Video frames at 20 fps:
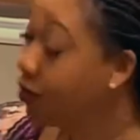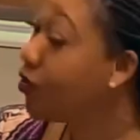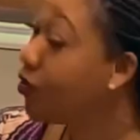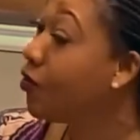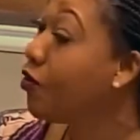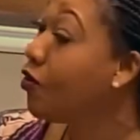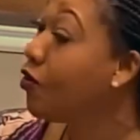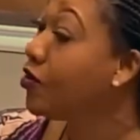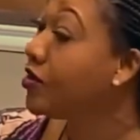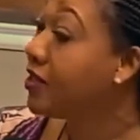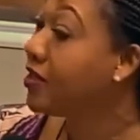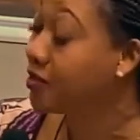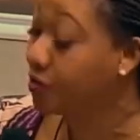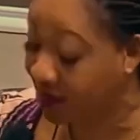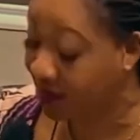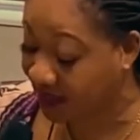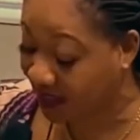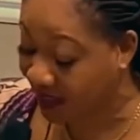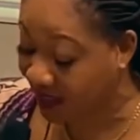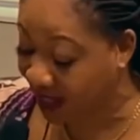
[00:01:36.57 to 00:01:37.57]
Donkor the
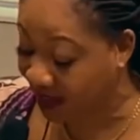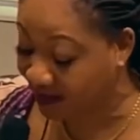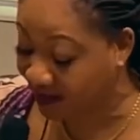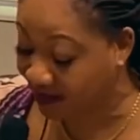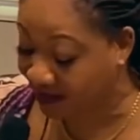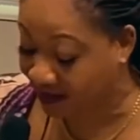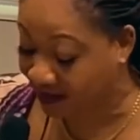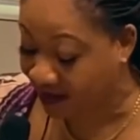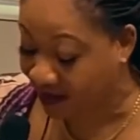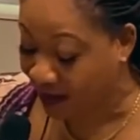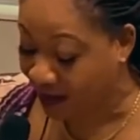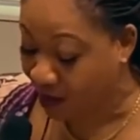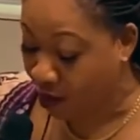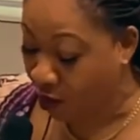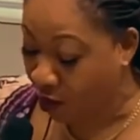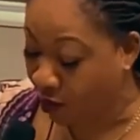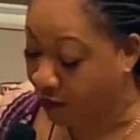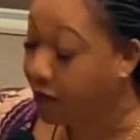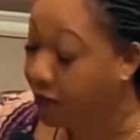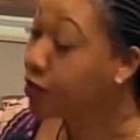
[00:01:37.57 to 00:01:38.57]
29th
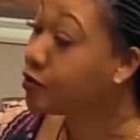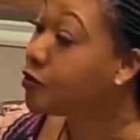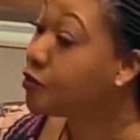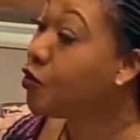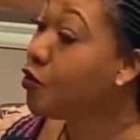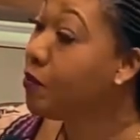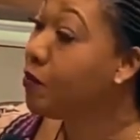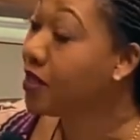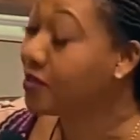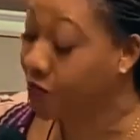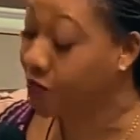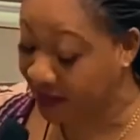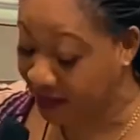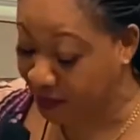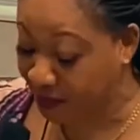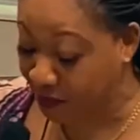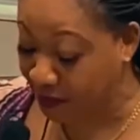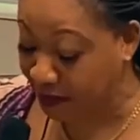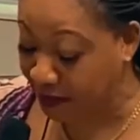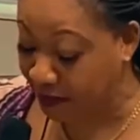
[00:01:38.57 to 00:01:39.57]
of October
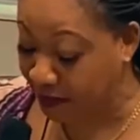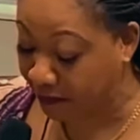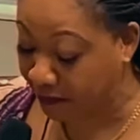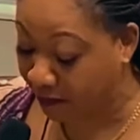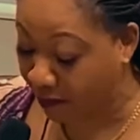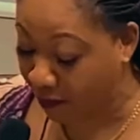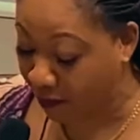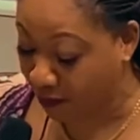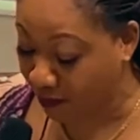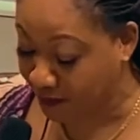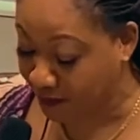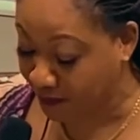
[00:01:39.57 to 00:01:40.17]
2024